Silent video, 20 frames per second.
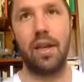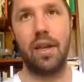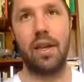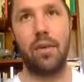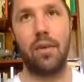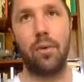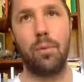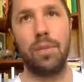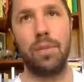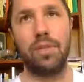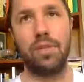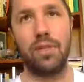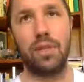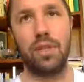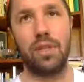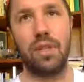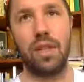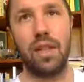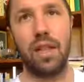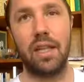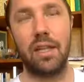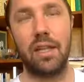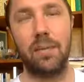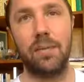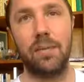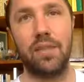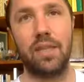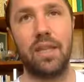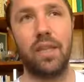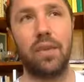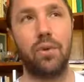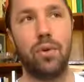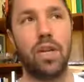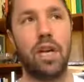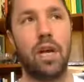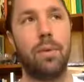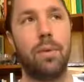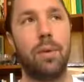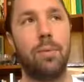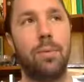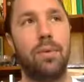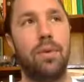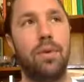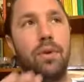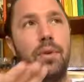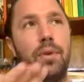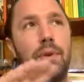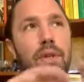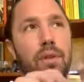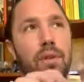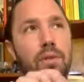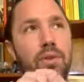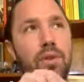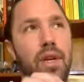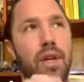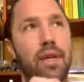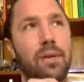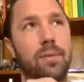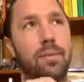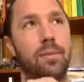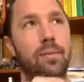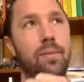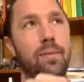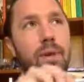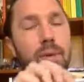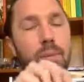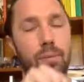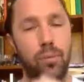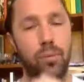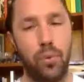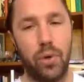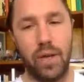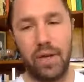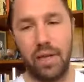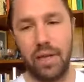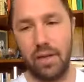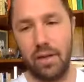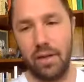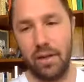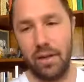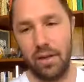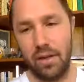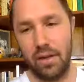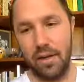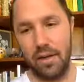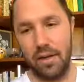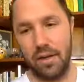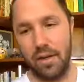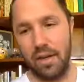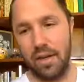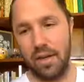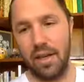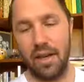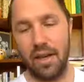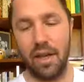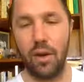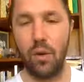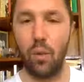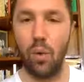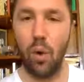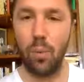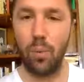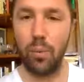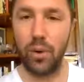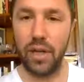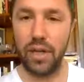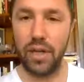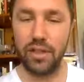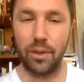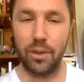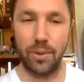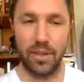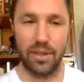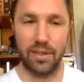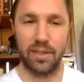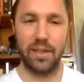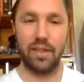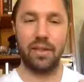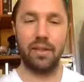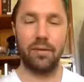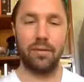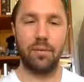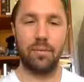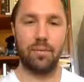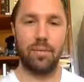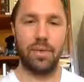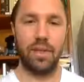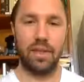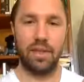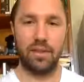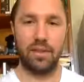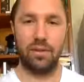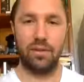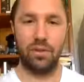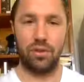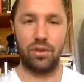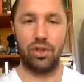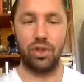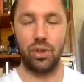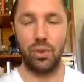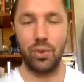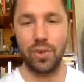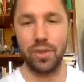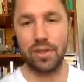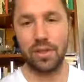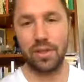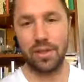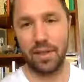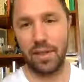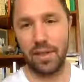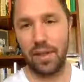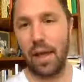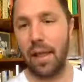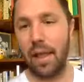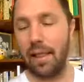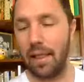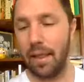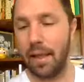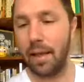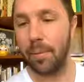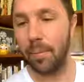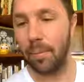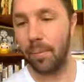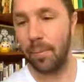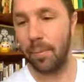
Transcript: Now there'll be certain limbs that you'll come up to and you'll try to break it, and it won't break so easy because there's juice in that limb.